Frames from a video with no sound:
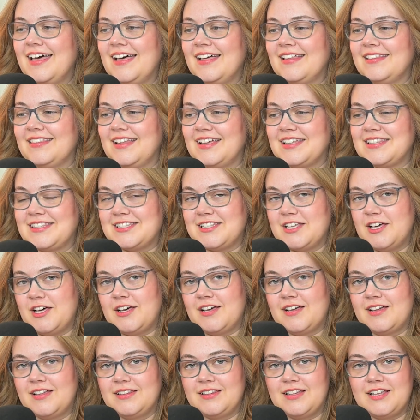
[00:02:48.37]
let's
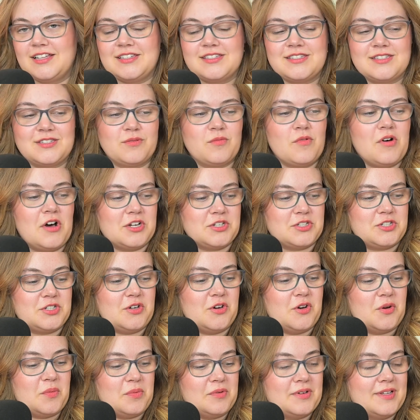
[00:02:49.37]
watch
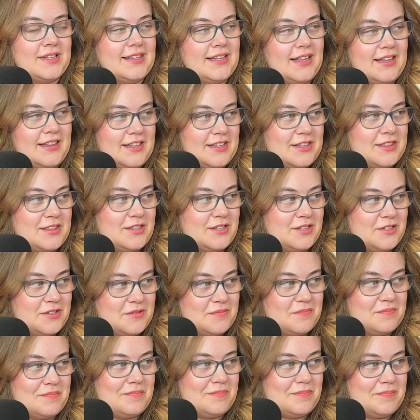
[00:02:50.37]
Opal and Lilith
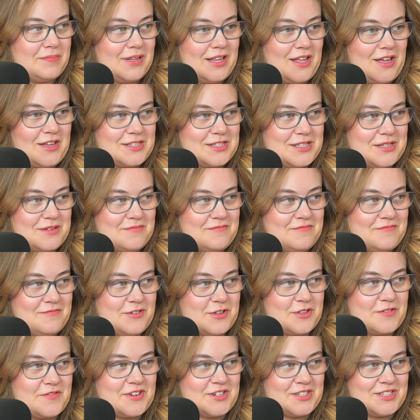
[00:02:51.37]
blossom for
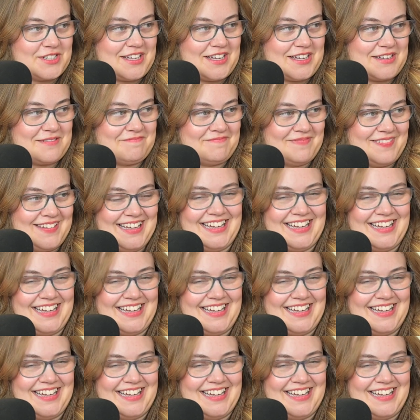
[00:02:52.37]
the first time.